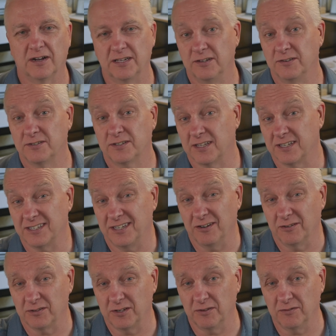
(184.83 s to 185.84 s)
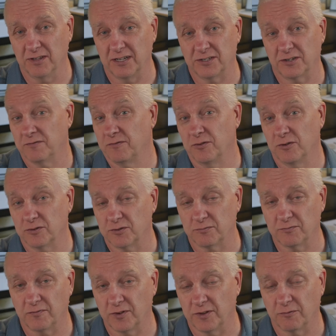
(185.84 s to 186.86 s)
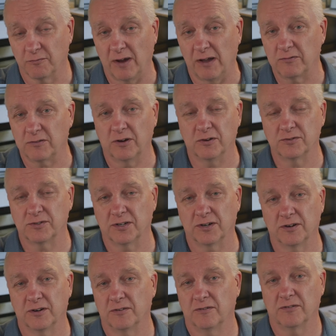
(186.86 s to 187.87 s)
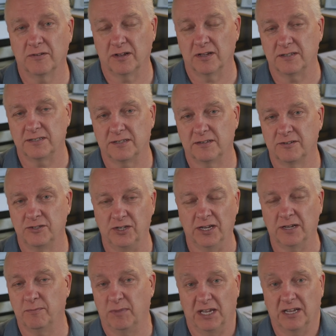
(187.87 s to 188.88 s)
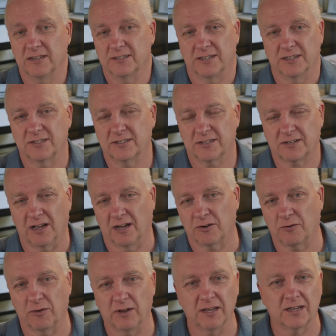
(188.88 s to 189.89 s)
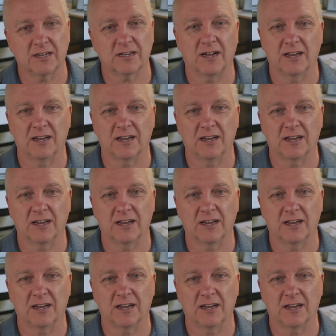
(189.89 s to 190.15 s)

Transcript: I used the CO2 laser for the round coaster jig because it's acrylic.